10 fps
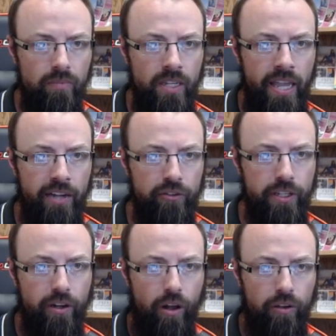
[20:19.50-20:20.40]
He actually
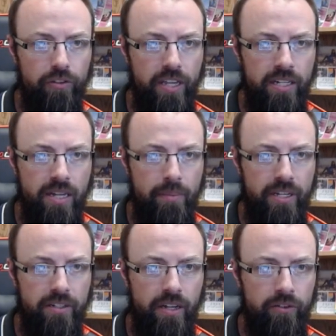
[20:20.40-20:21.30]
calls King
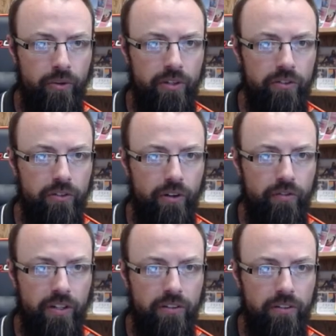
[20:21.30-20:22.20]
Nebuchadnezzar his
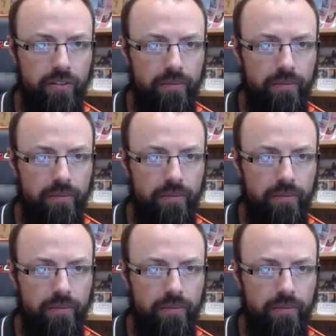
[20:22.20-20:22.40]
servant.